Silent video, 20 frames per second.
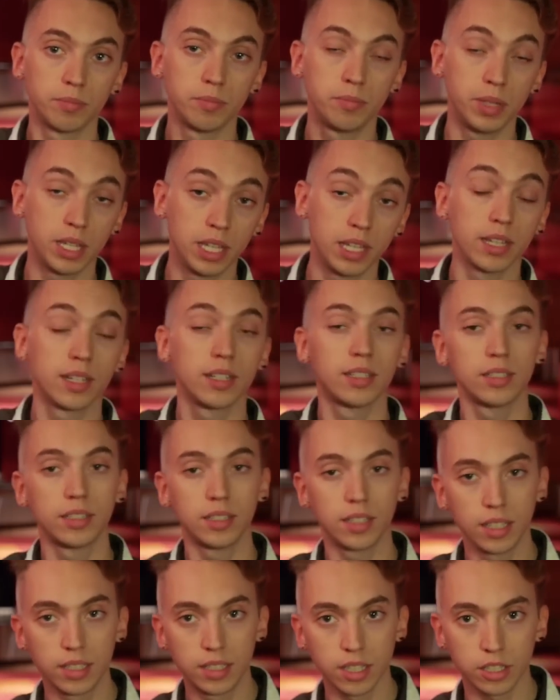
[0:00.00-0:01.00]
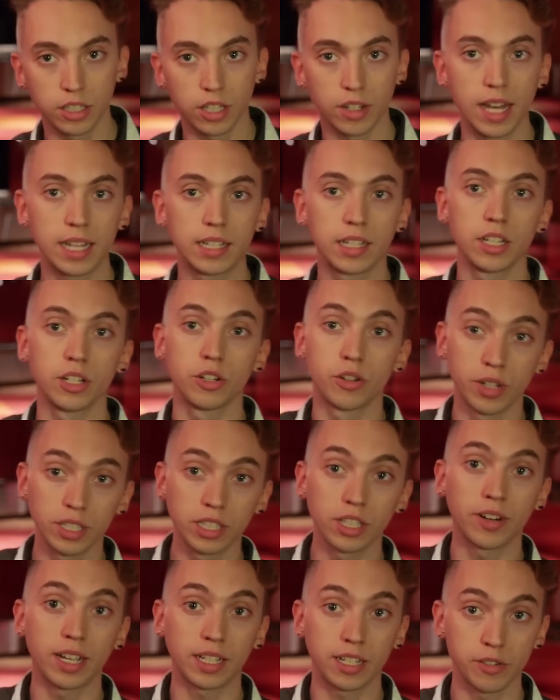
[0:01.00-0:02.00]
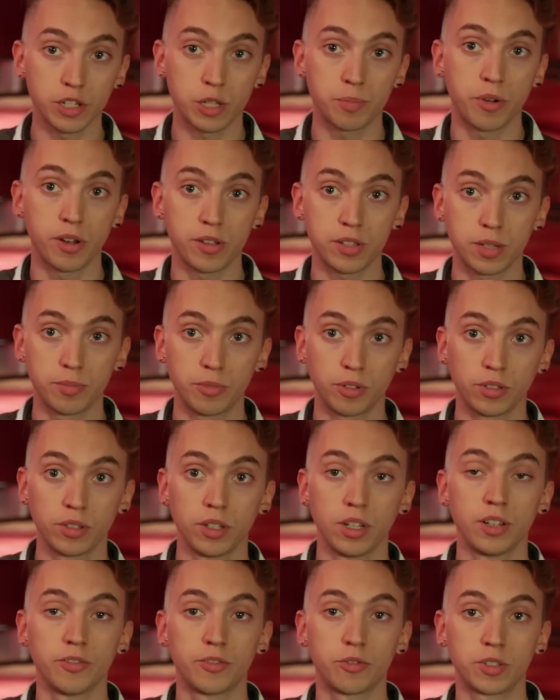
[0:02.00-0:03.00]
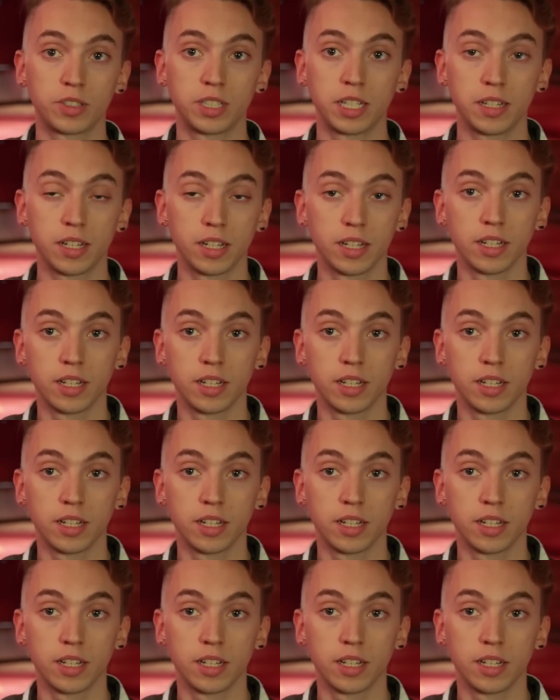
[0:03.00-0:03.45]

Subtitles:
be either directly or indirectly responsible for the